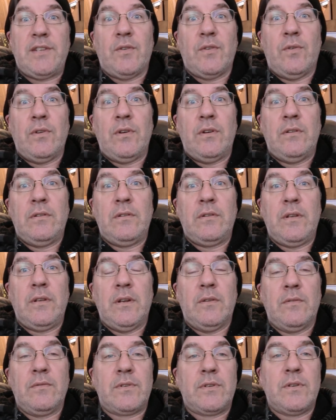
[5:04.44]
hole,
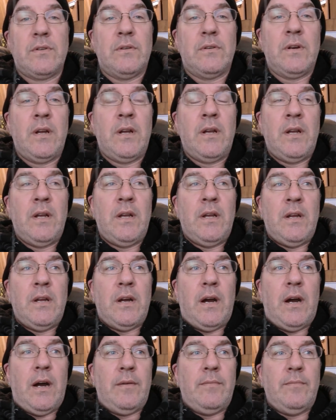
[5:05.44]
so
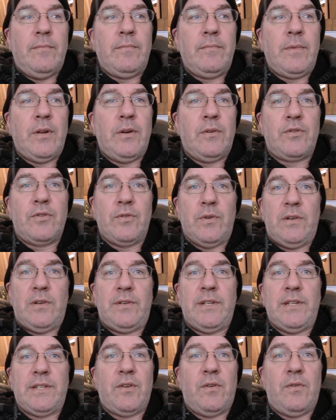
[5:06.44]
throughout
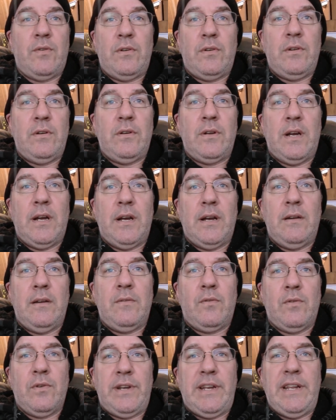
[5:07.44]
this whole
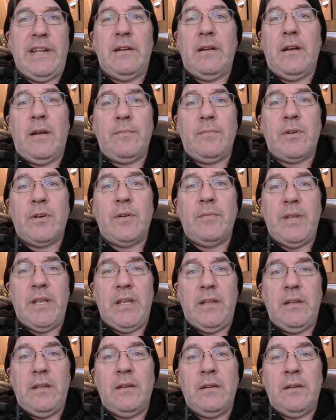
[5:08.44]
ordeal, I'm going to
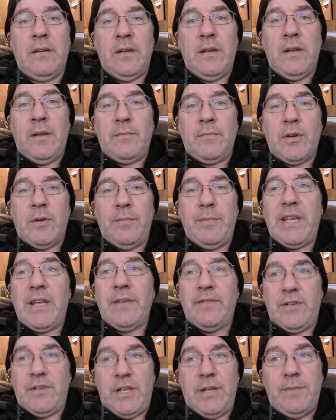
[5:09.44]
be
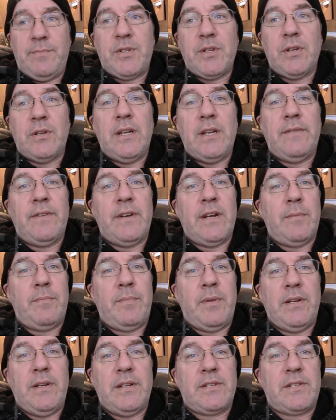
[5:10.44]
giving tips on living up
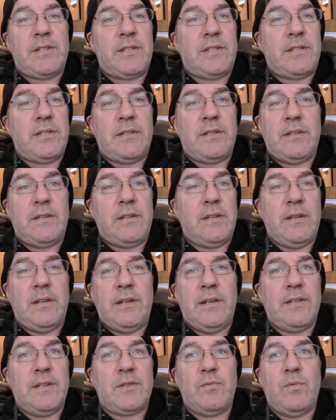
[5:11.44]
in this
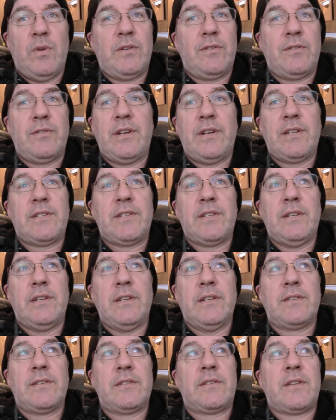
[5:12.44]
wilderness, in
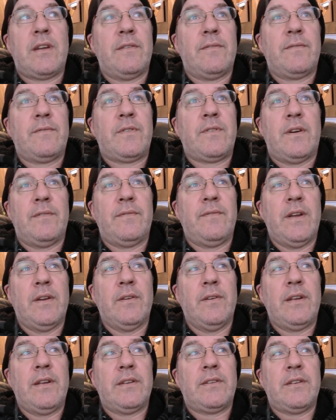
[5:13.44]
this tough
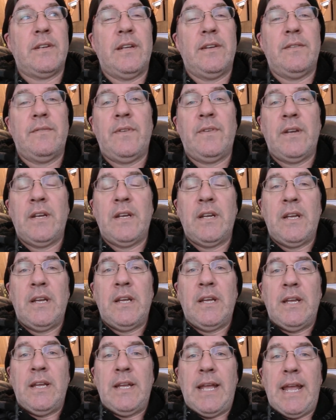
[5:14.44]
area to live,
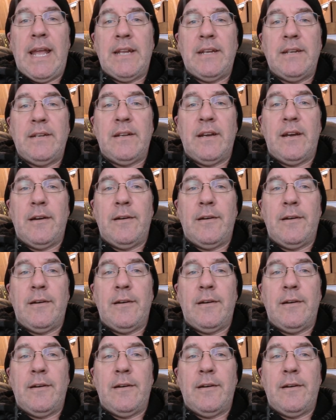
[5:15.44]
and